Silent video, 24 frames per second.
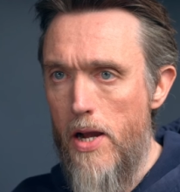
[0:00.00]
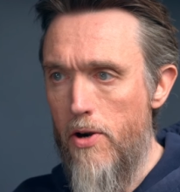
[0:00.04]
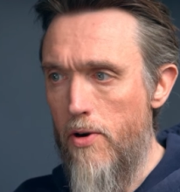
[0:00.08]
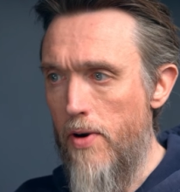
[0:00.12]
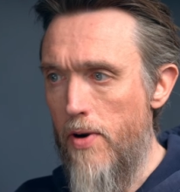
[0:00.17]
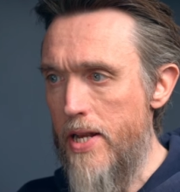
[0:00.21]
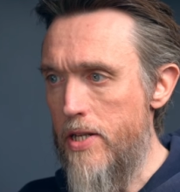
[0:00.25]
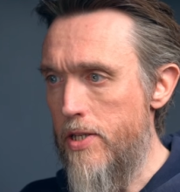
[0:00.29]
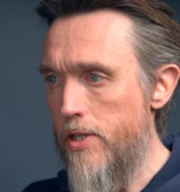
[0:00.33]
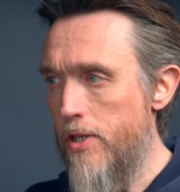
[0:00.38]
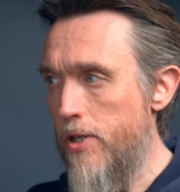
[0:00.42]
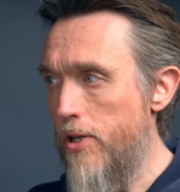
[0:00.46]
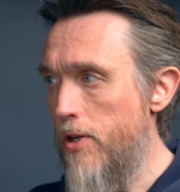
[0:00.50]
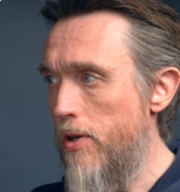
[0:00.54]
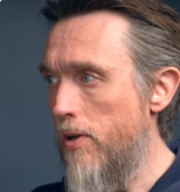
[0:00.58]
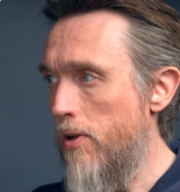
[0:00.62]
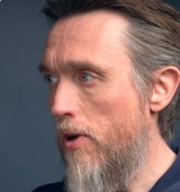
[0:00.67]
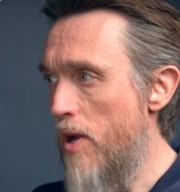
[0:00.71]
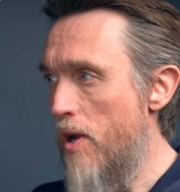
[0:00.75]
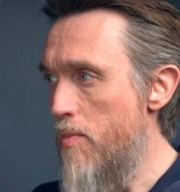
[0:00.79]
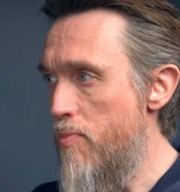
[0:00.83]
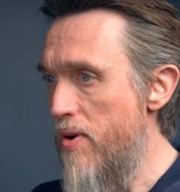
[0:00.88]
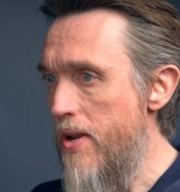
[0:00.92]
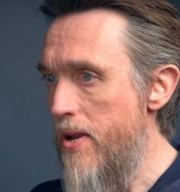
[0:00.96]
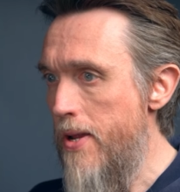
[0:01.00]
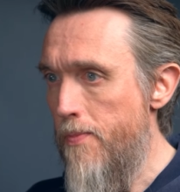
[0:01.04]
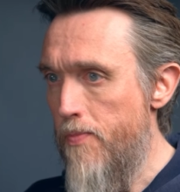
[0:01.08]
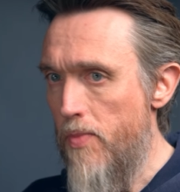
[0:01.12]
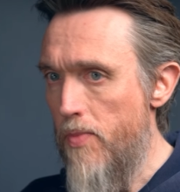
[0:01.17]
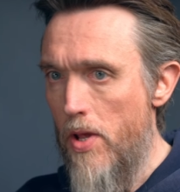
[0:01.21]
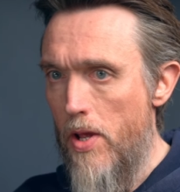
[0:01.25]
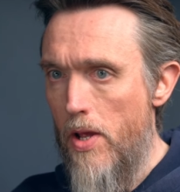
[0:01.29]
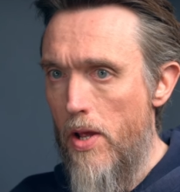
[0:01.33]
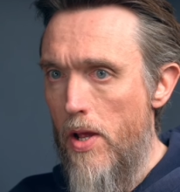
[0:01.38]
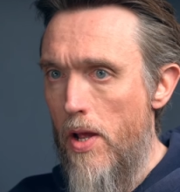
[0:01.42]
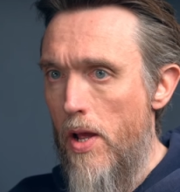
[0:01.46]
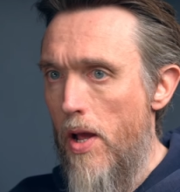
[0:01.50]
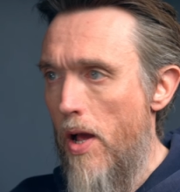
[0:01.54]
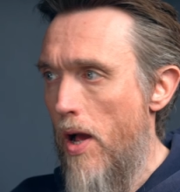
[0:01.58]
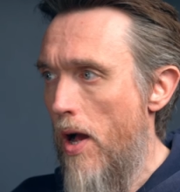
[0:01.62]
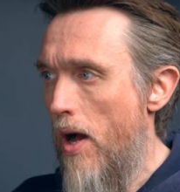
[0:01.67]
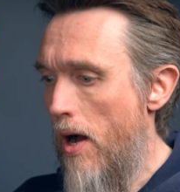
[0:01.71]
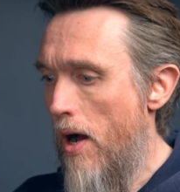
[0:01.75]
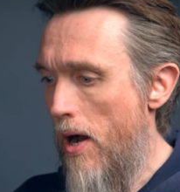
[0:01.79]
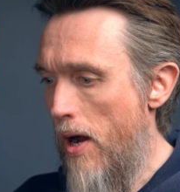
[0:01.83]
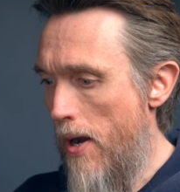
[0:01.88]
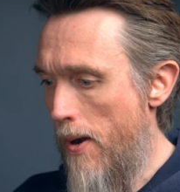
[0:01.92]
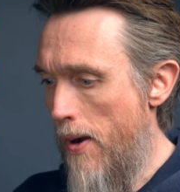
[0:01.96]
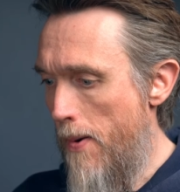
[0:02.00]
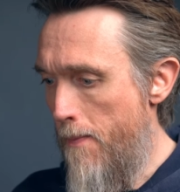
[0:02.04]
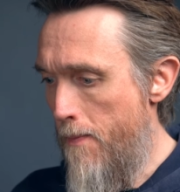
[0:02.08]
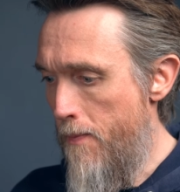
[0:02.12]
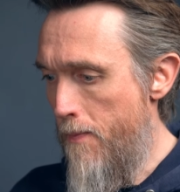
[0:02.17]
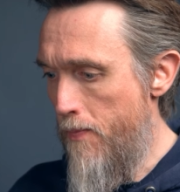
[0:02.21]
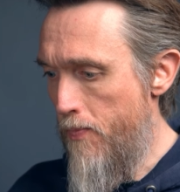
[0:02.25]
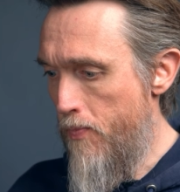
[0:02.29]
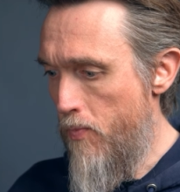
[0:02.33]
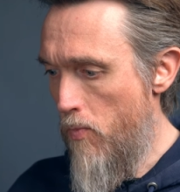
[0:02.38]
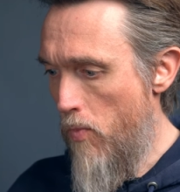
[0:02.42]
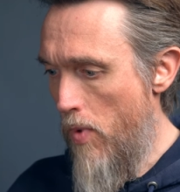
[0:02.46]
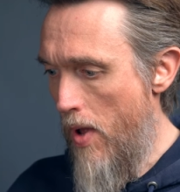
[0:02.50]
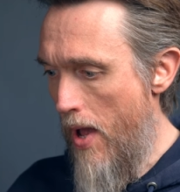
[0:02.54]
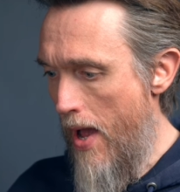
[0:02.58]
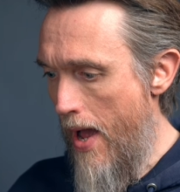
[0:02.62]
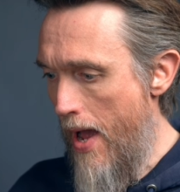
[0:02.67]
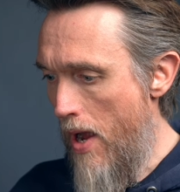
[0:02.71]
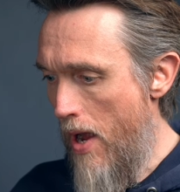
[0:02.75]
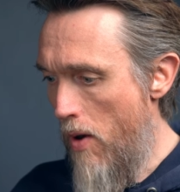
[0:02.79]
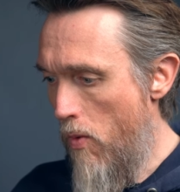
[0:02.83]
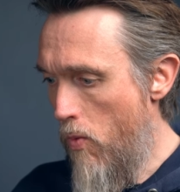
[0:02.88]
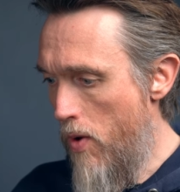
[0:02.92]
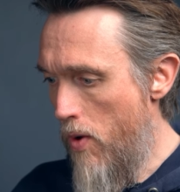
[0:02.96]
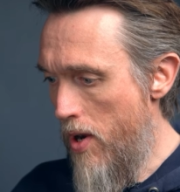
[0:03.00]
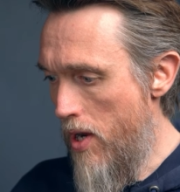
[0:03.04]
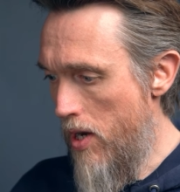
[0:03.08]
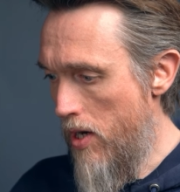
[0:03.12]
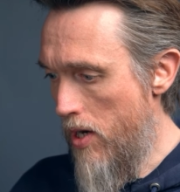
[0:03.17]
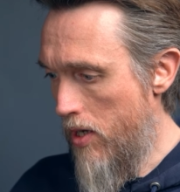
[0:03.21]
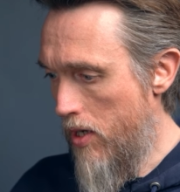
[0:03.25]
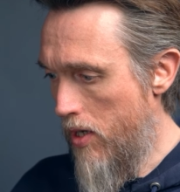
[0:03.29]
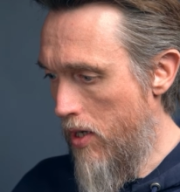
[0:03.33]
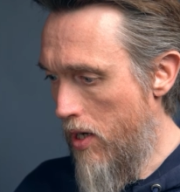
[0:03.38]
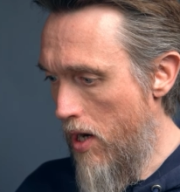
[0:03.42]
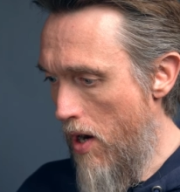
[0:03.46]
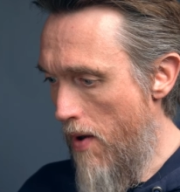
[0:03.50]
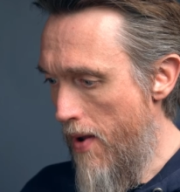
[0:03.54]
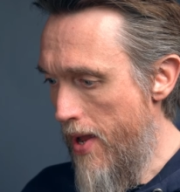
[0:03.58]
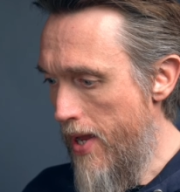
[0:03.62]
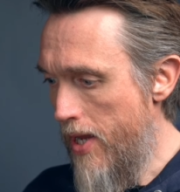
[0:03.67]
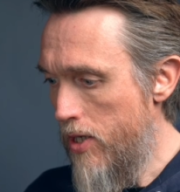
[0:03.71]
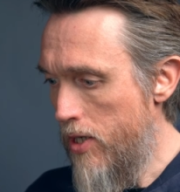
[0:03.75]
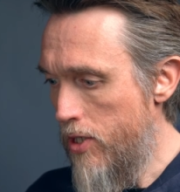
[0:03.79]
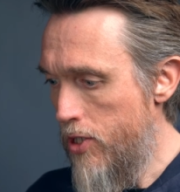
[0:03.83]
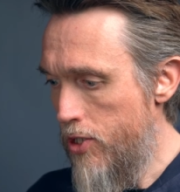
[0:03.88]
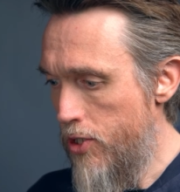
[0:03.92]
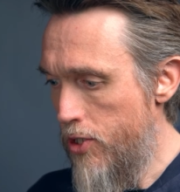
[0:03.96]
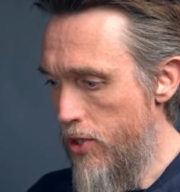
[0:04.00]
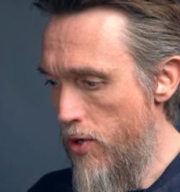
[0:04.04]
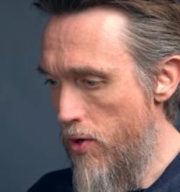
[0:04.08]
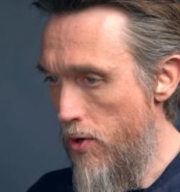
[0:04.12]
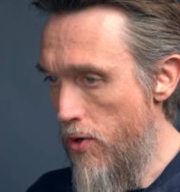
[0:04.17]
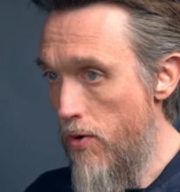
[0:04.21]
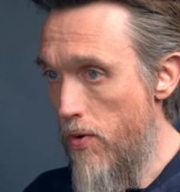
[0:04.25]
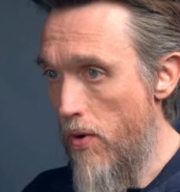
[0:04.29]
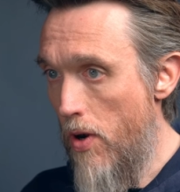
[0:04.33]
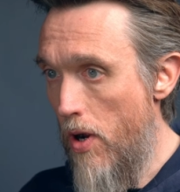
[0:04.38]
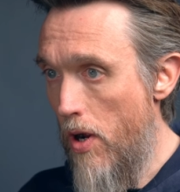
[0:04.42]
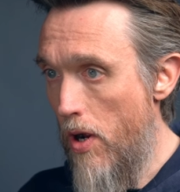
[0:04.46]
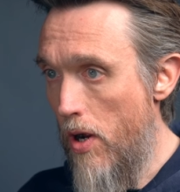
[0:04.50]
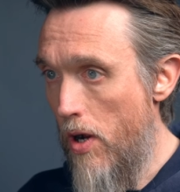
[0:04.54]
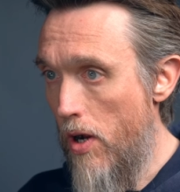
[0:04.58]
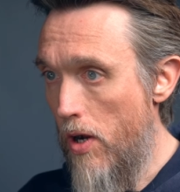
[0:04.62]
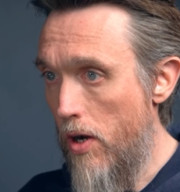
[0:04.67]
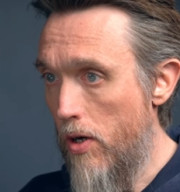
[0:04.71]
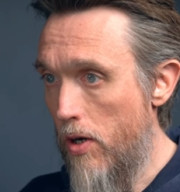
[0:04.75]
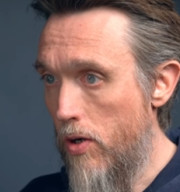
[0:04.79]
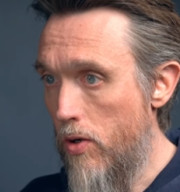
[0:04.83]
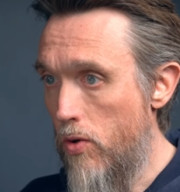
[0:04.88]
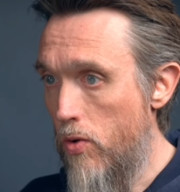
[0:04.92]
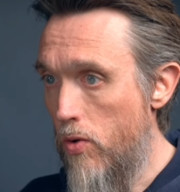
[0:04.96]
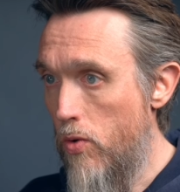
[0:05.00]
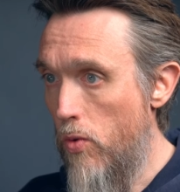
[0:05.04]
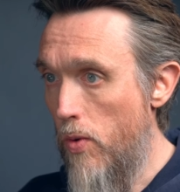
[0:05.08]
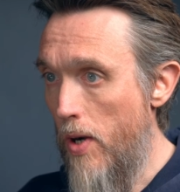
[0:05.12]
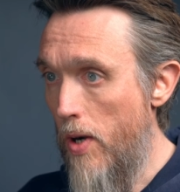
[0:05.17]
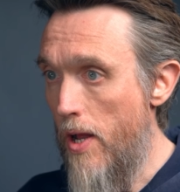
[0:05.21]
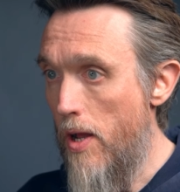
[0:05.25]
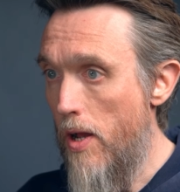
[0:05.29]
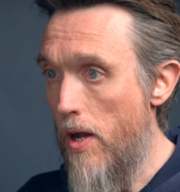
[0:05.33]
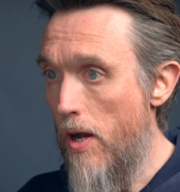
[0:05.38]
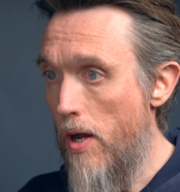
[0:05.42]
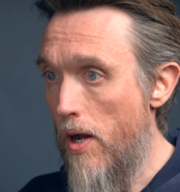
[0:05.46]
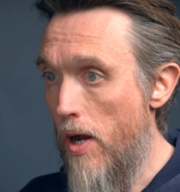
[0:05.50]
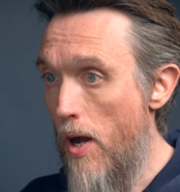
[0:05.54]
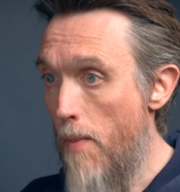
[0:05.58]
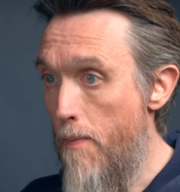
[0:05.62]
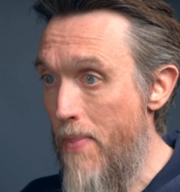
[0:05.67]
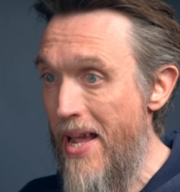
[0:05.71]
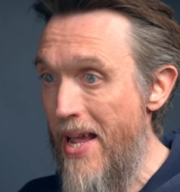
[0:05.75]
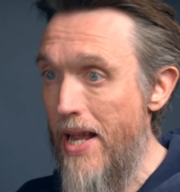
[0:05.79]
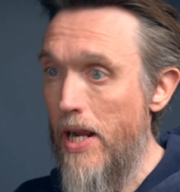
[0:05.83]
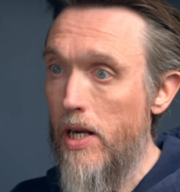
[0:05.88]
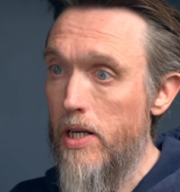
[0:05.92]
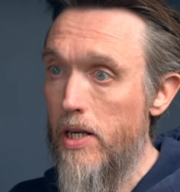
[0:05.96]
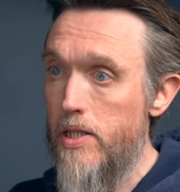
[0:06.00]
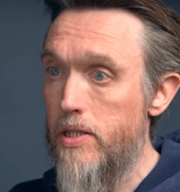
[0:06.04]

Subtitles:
creating a new library. And we're going to call it ping.